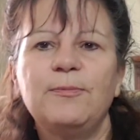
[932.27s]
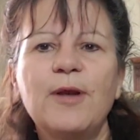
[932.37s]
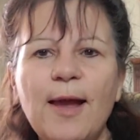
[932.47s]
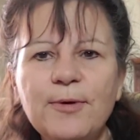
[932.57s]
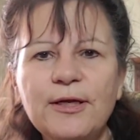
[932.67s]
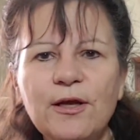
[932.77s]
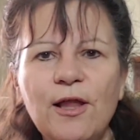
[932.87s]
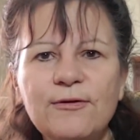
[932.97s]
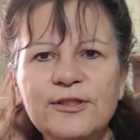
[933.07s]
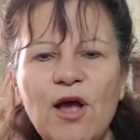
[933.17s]
But I'm going to
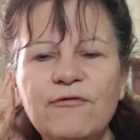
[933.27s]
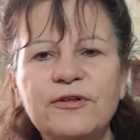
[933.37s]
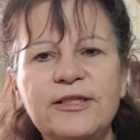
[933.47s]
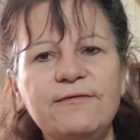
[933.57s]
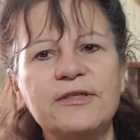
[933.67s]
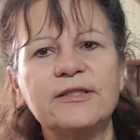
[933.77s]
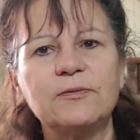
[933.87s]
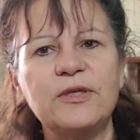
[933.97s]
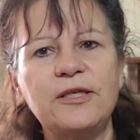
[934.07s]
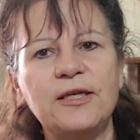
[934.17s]
close off and leave this
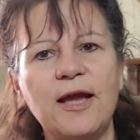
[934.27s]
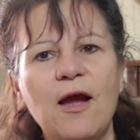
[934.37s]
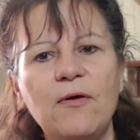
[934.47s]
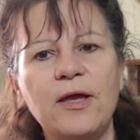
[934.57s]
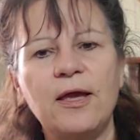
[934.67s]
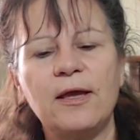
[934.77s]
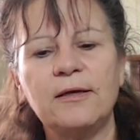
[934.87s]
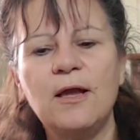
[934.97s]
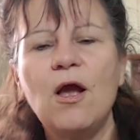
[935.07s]
with you now, and